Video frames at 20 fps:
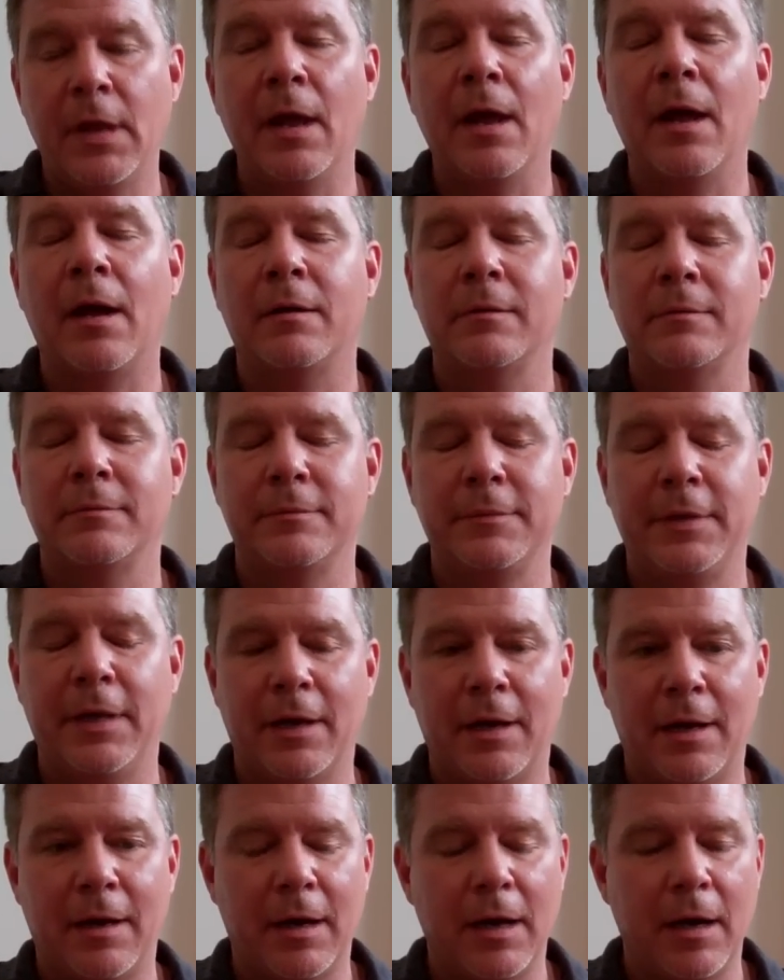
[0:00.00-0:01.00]
Yeah,
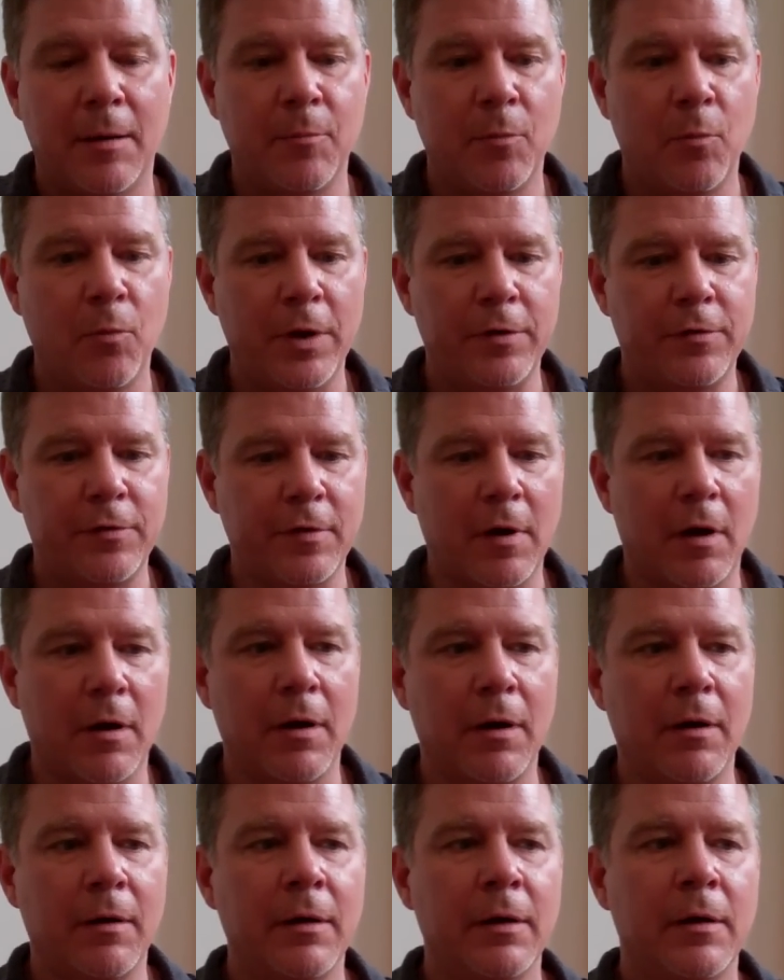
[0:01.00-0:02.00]
yeah, which
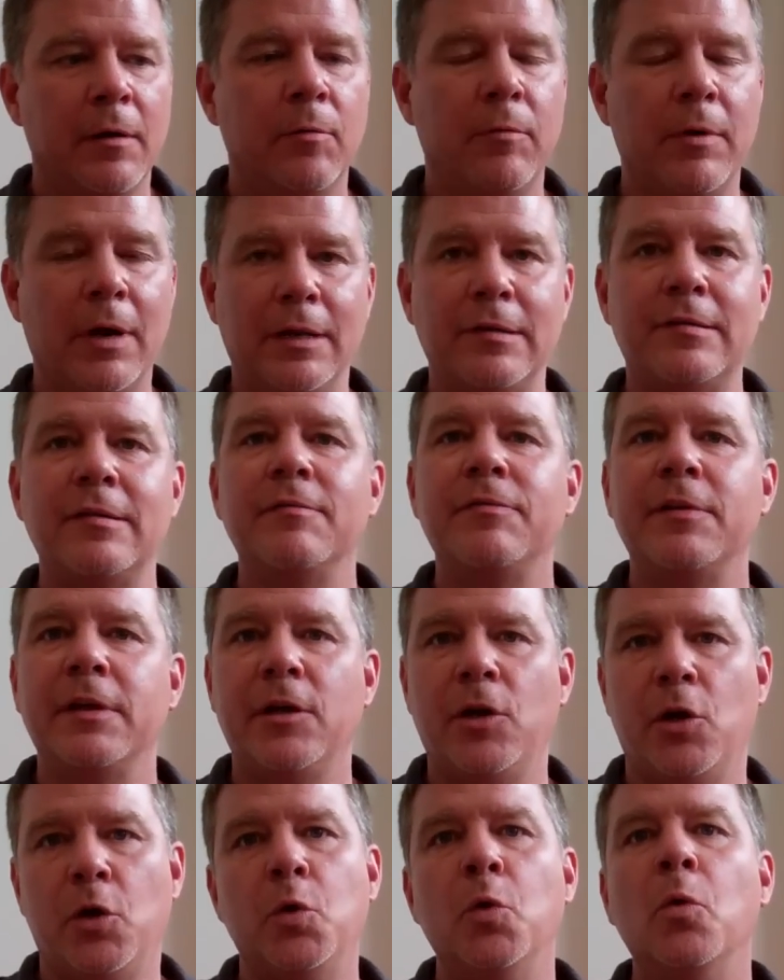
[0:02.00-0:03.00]
are relatively
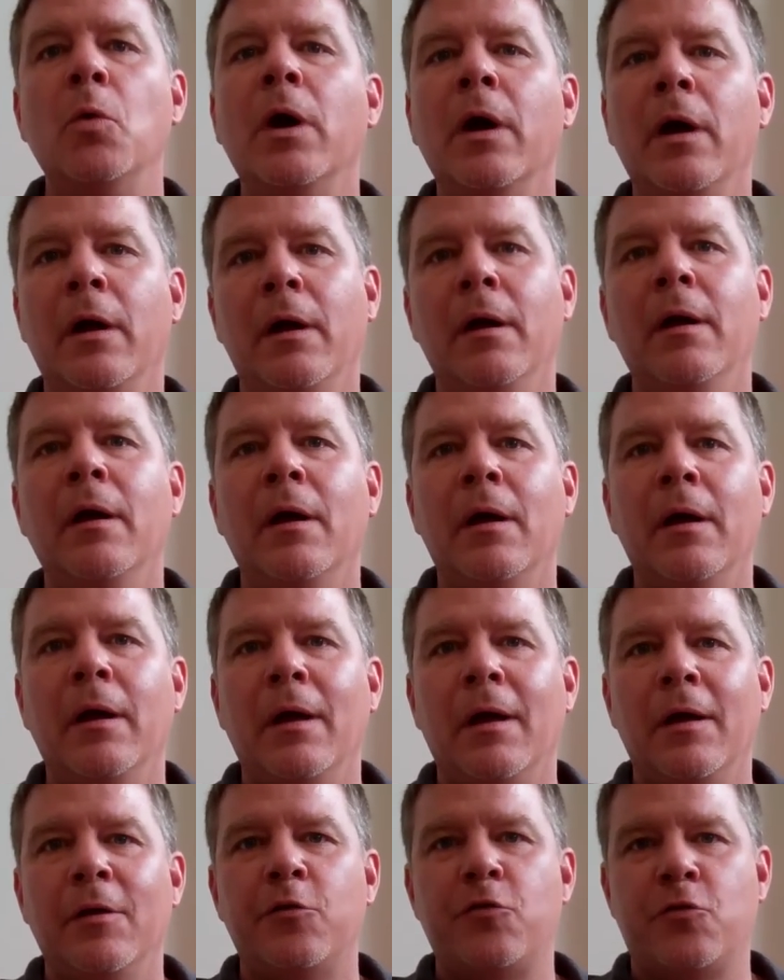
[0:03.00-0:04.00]
new,
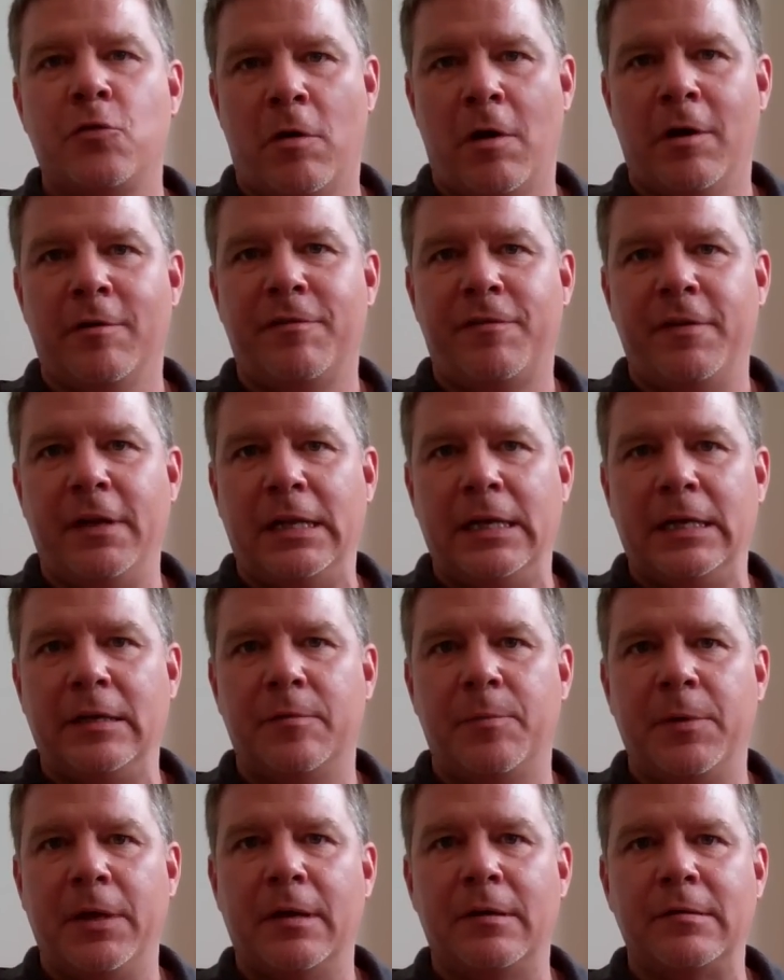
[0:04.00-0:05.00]
strong
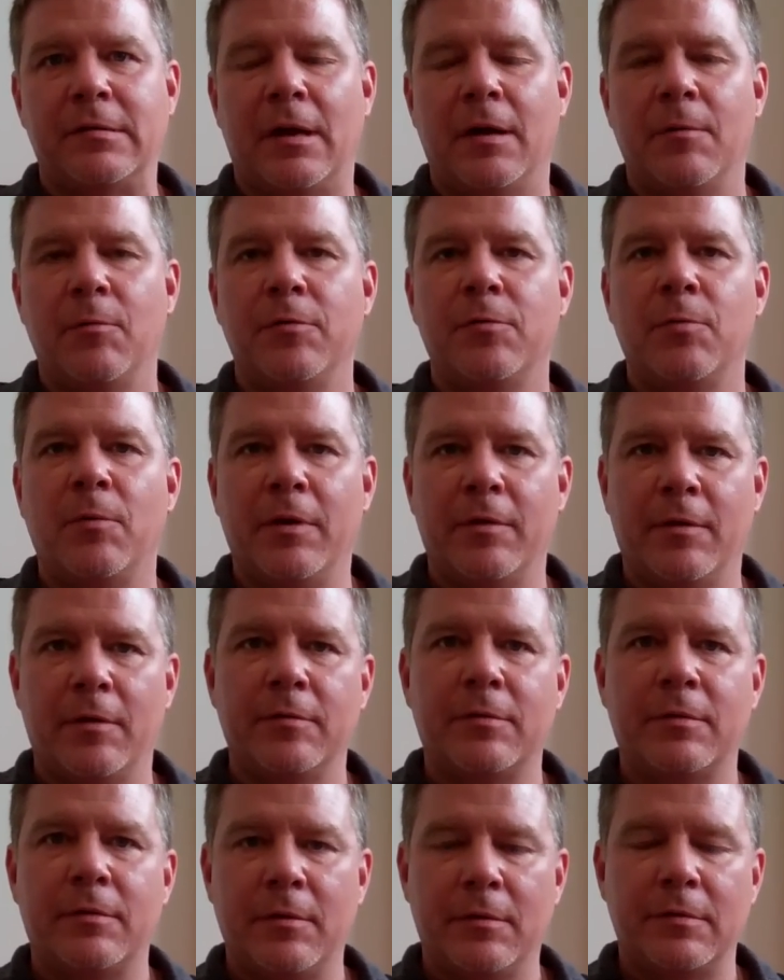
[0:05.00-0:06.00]
feelings because I was one
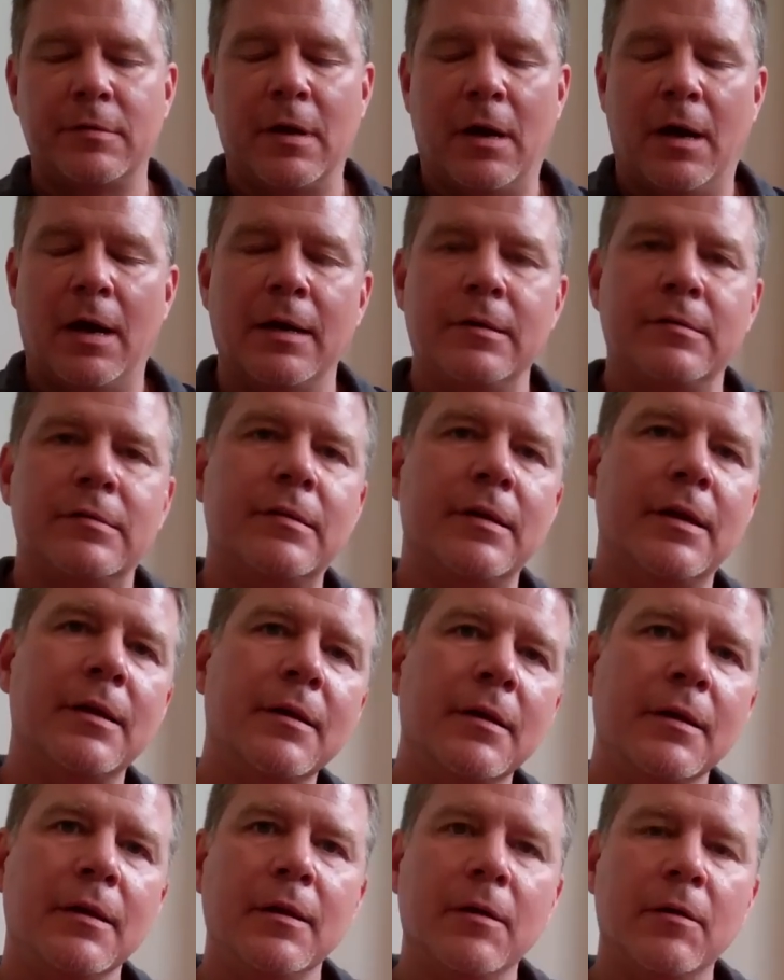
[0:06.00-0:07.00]
of those guys that,
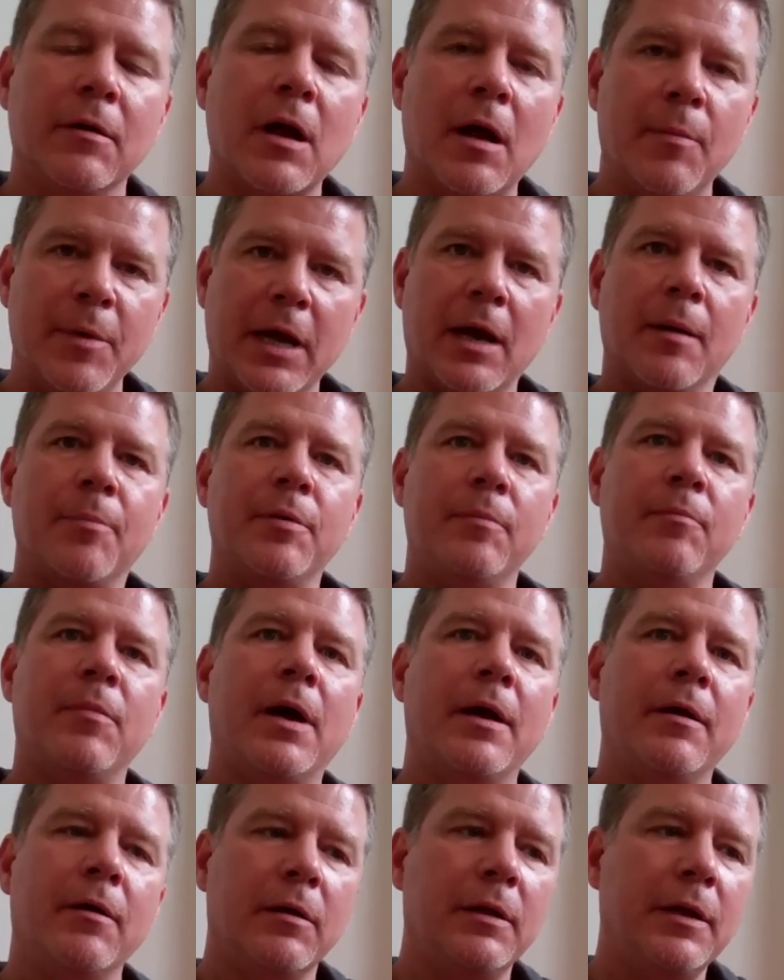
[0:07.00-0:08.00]
coming up in
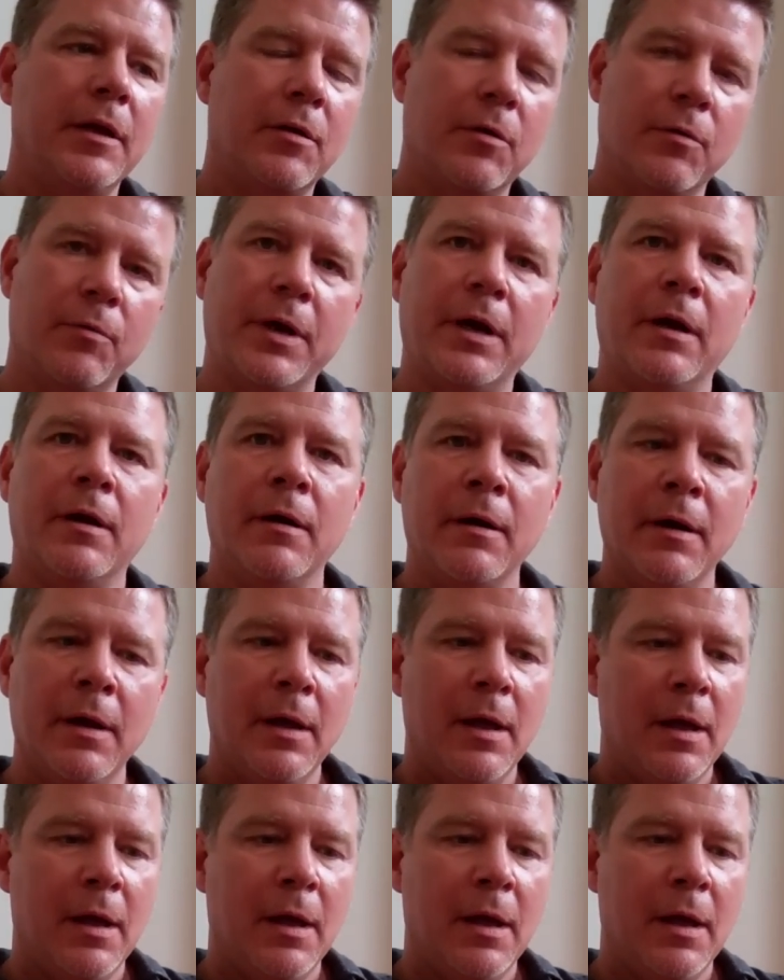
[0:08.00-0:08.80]
my early career,